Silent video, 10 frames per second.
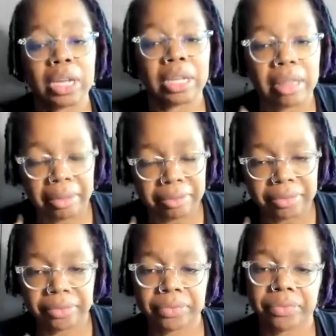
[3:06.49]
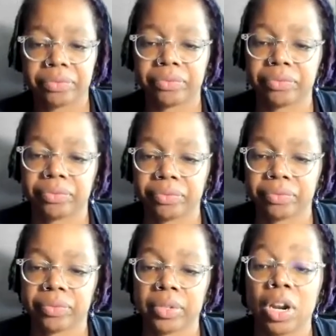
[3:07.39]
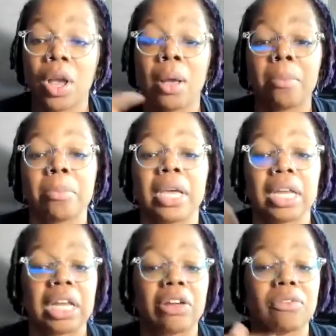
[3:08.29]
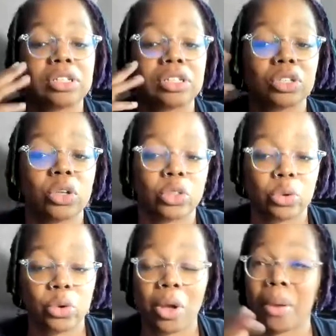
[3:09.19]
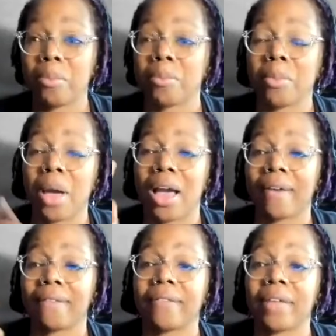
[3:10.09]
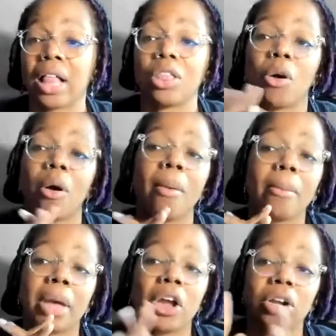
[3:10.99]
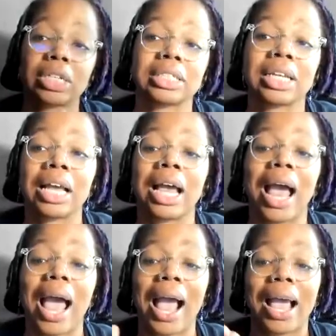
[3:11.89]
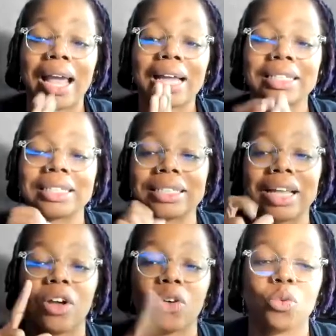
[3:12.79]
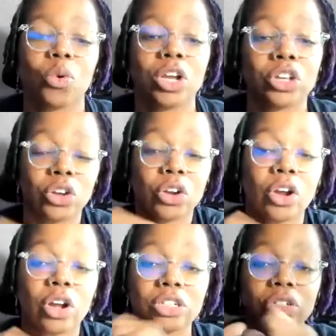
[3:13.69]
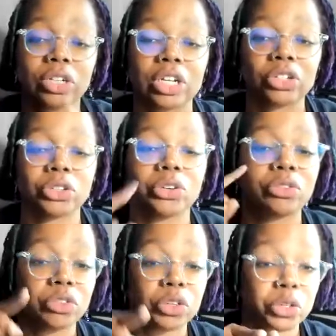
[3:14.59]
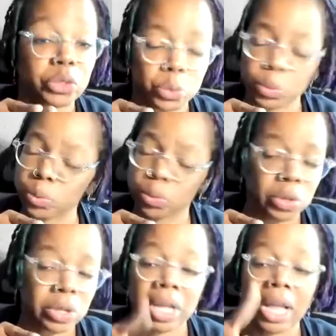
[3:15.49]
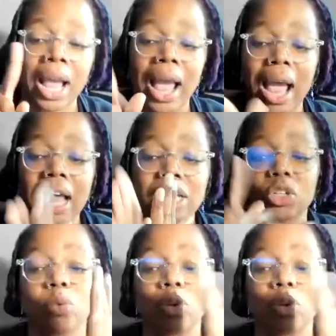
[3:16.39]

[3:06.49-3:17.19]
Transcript: Many of us know the quote, and so my fellow Americans, I ask not what your country can do for you, ask what you can do for your country.